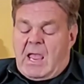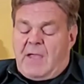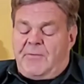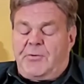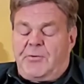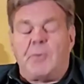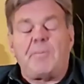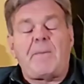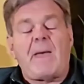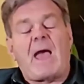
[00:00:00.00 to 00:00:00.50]

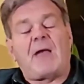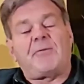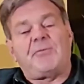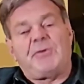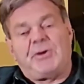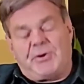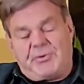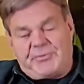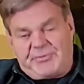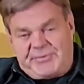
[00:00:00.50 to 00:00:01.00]
If your
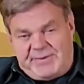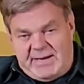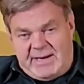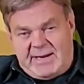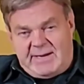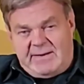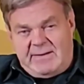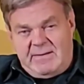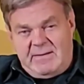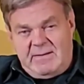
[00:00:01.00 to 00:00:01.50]
battery goes
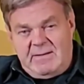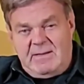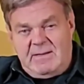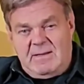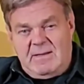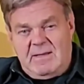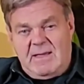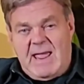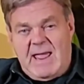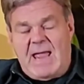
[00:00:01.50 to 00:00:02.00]
dead
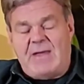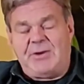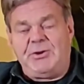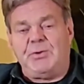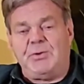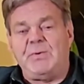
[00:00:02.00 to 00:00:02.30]
and